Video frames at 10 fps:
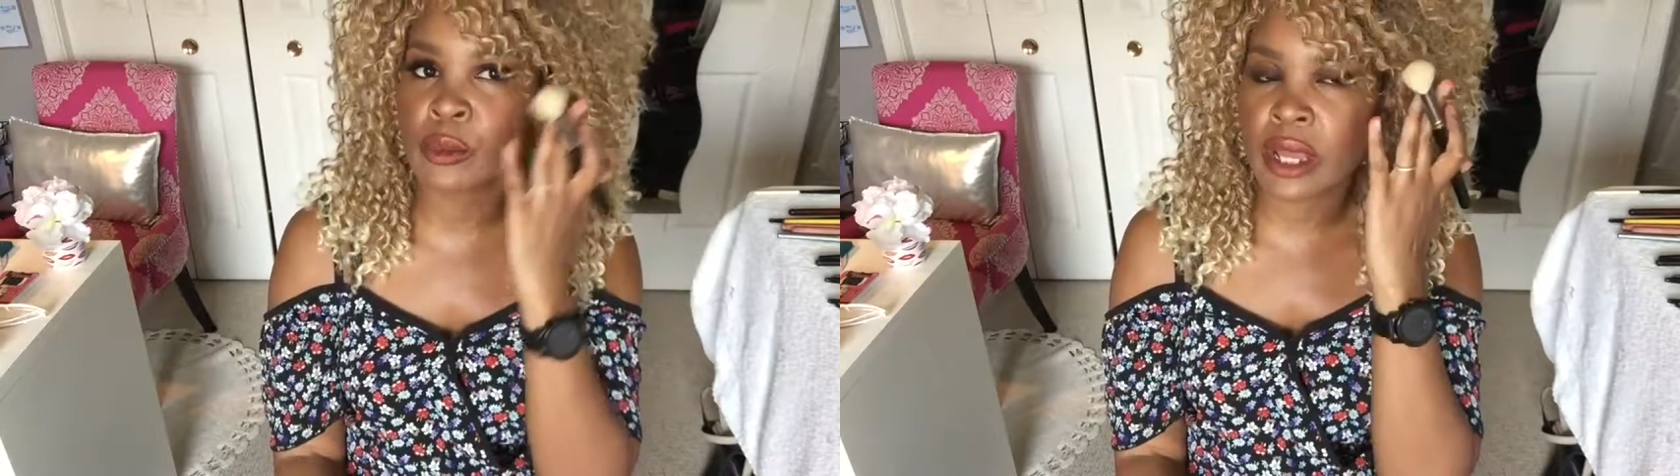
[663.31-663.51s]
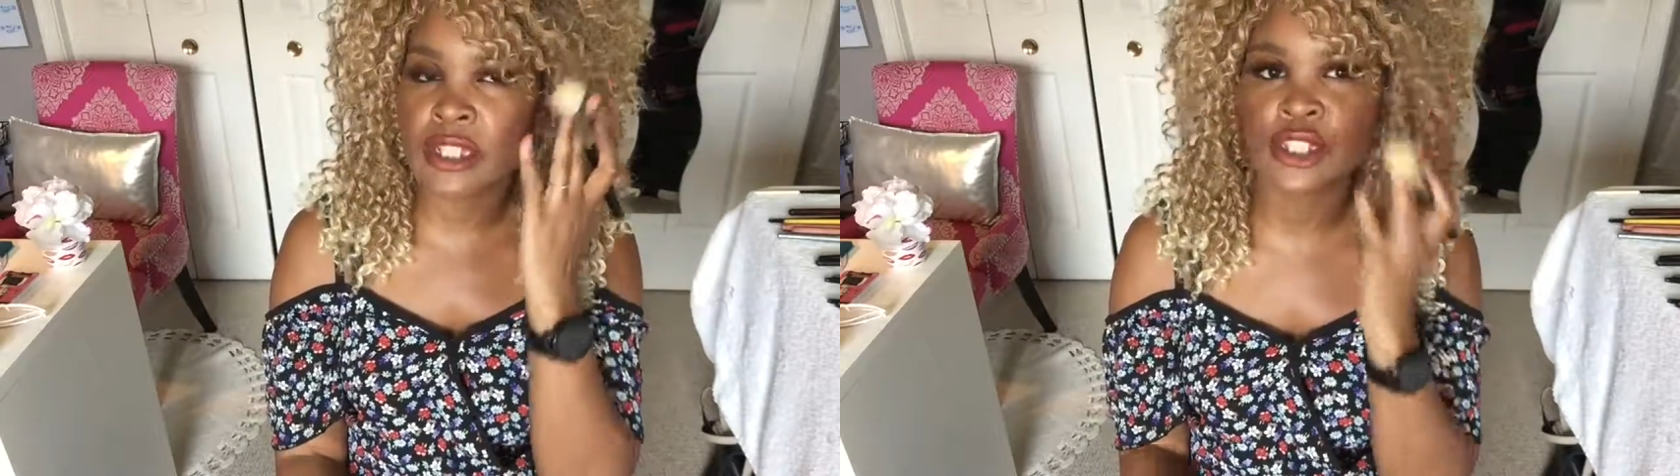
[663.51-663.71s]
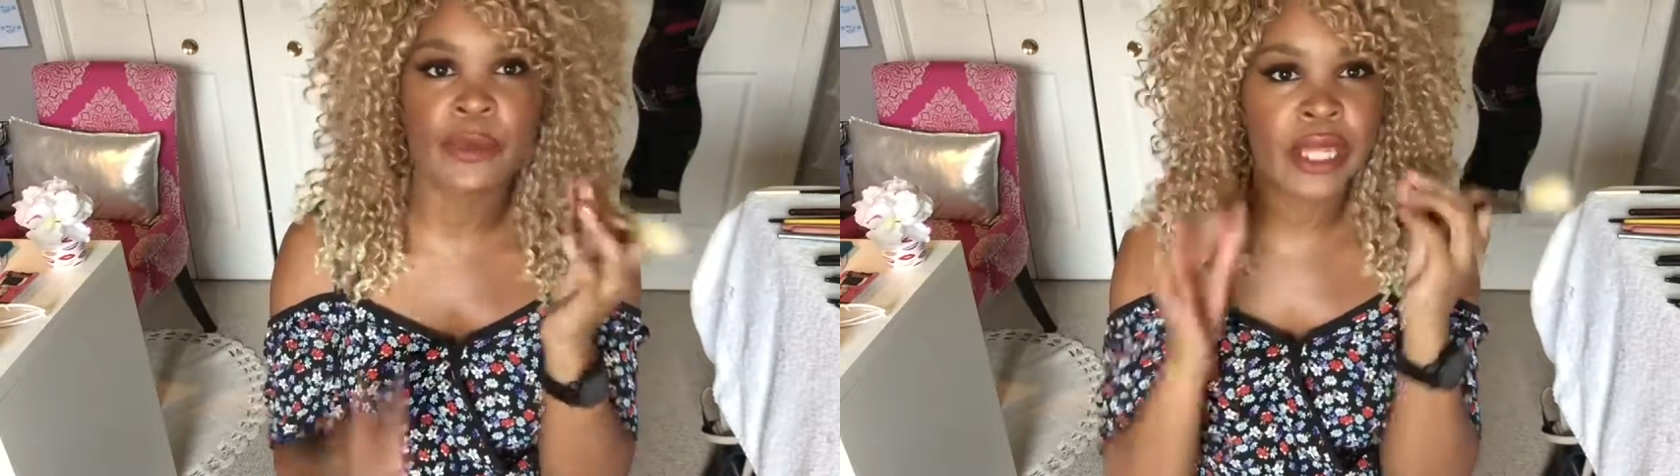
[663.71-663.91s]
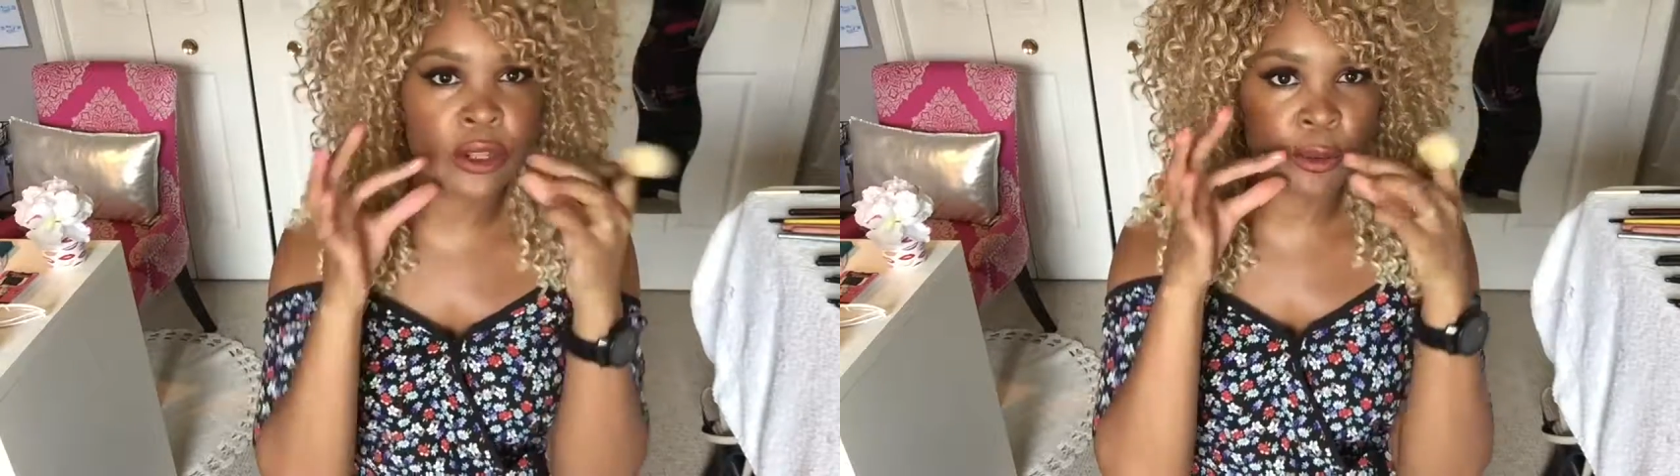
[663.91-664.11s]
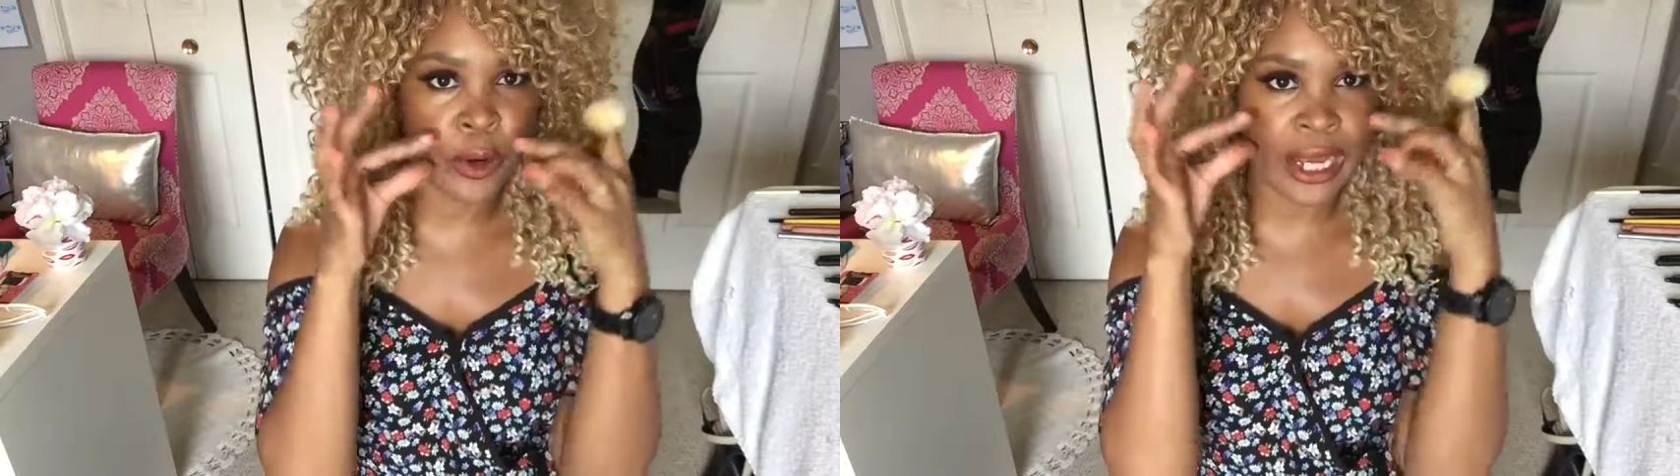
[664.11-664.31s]
blush to be a
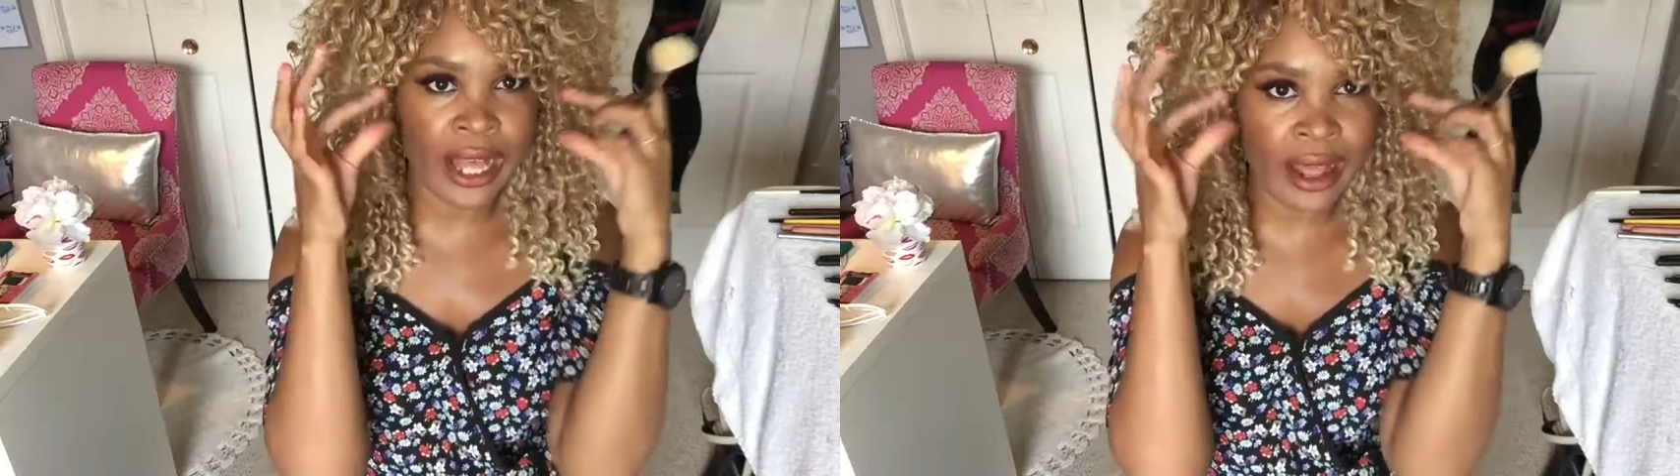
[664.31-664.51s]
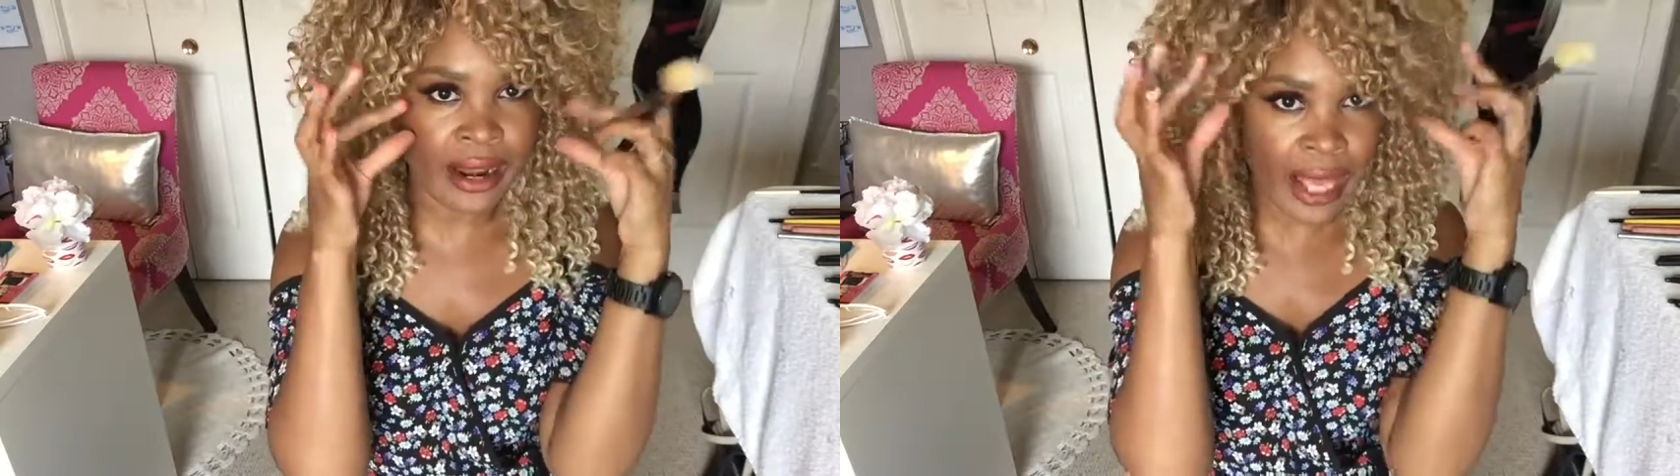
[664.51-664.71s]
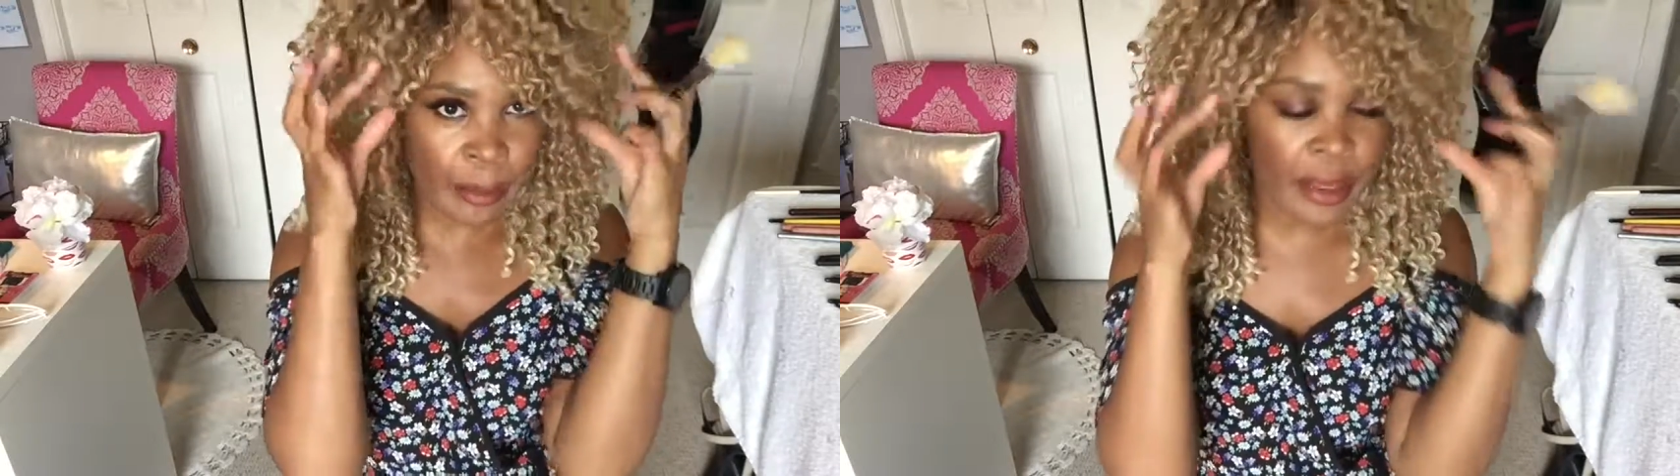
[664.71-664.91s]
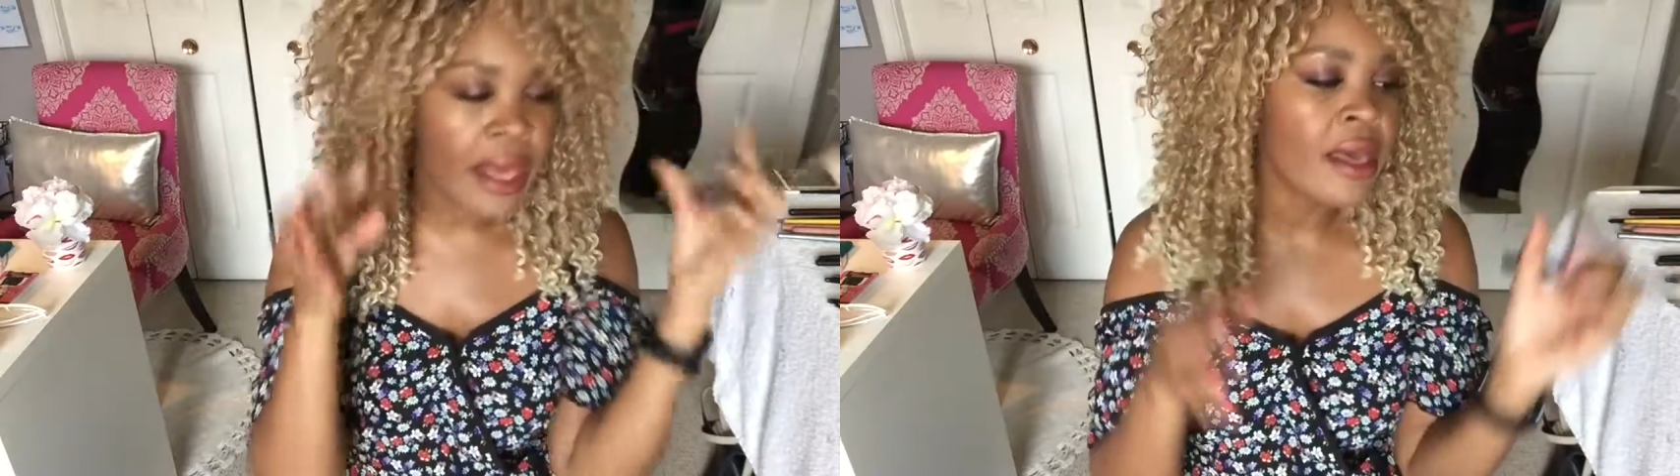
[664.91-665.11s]
little more cut up